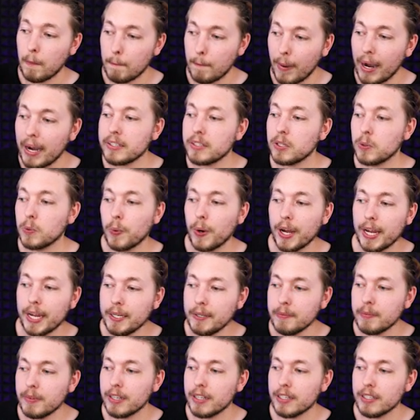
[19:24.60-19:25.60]
By the
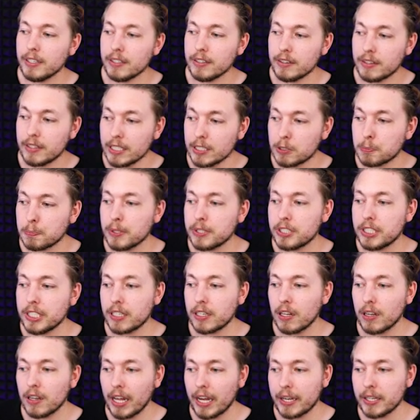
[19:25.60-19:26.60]
way, this
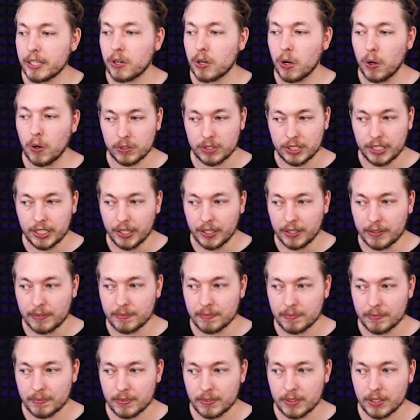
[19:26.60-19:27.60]
particular line of code
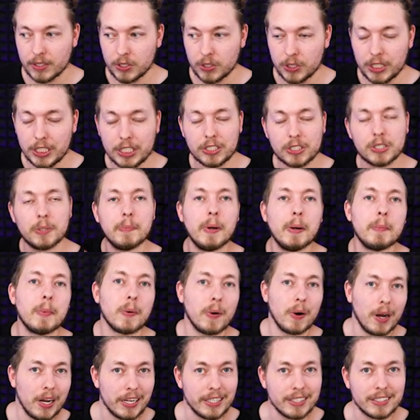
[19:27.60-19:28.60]
here, you need to
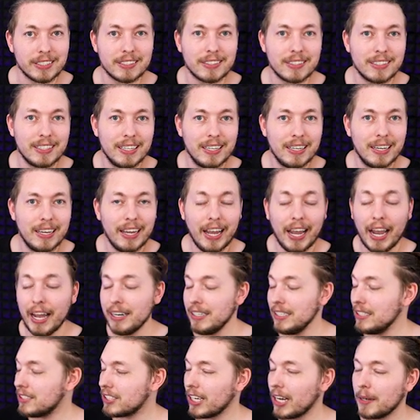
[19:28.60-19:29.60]
memorize.
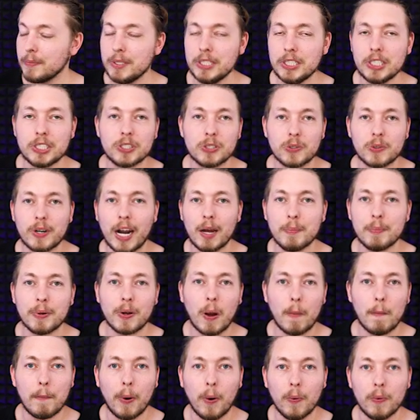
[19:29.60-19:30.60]
Anytime you need to grab a
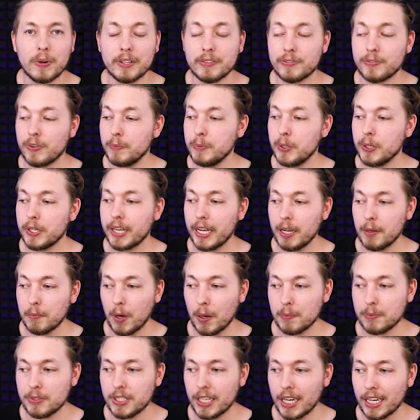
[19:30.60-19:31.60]
component from your game
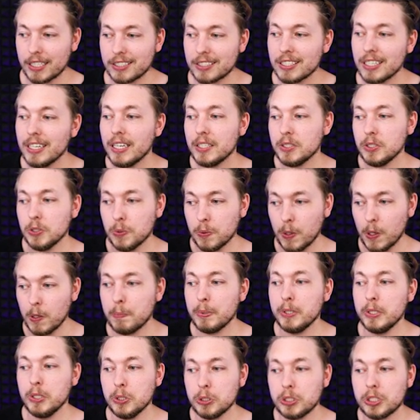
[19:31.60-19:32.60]
object, you will
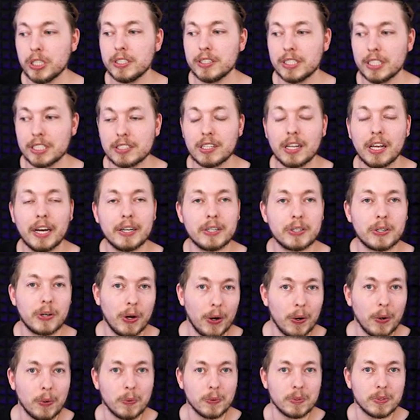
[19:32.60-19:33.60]
be using this line of
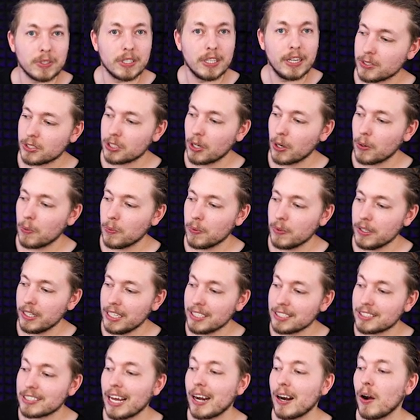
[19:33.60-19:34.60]
code. So
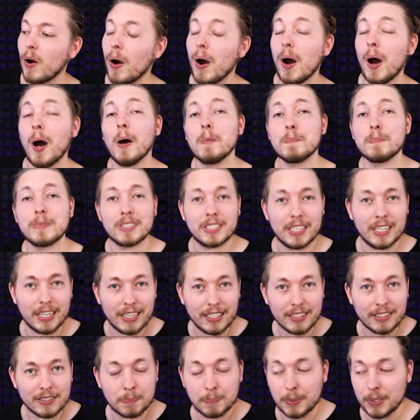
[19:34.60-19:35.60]
inside our
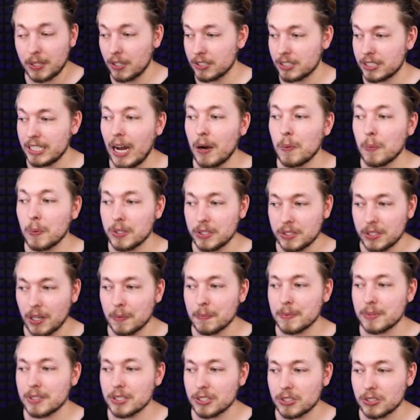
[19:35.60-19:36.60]
update, because now we're
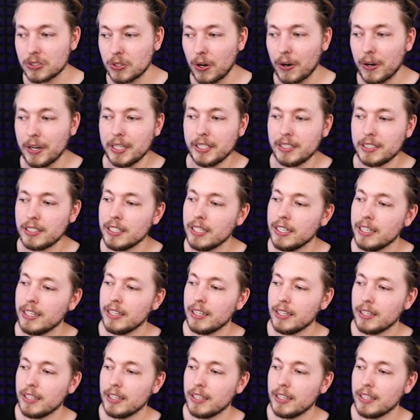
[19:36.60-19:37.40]
done with the start,